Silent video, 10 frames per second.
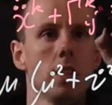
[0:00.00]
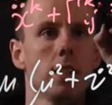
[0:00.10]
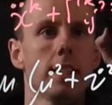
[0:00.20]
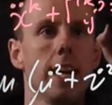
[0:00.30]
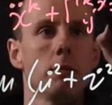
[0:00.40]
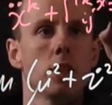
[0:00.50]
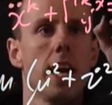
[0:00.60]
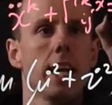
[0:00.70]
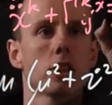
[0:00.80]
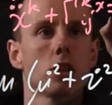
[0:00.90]
times
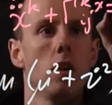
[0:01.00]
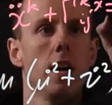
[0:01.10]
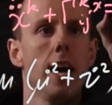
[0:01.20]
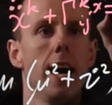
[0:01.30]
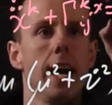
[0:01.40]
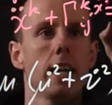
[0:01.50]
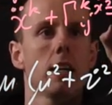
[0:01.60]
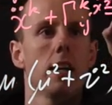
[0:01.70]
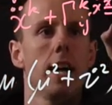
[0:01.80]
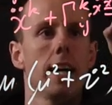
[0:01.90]
x dot I
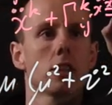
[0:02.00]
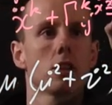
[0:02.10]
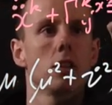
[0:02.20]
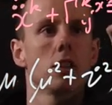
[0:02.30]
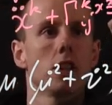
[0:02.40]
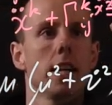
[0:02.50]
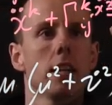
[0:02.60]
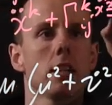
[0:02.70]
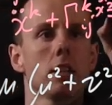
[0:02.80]
x dot j.